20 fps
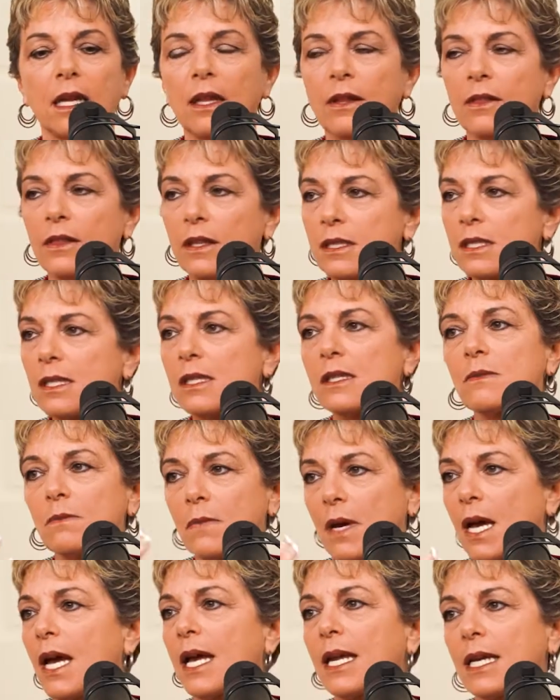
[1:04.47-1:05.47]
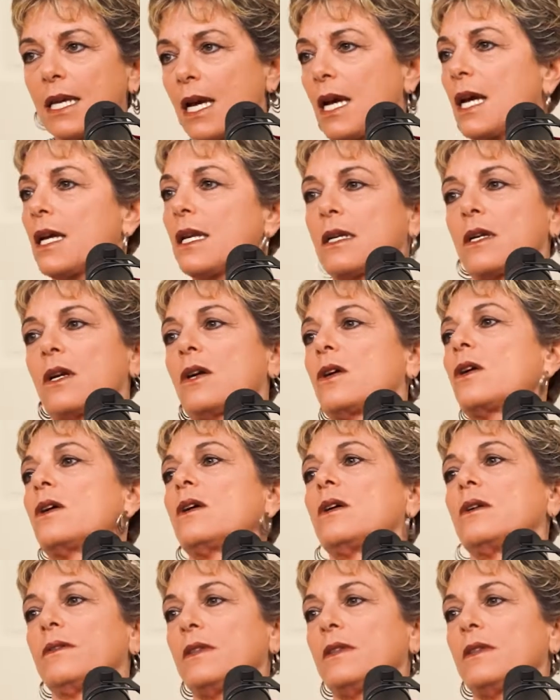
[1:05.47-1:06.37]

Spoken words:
this is my kind of girl.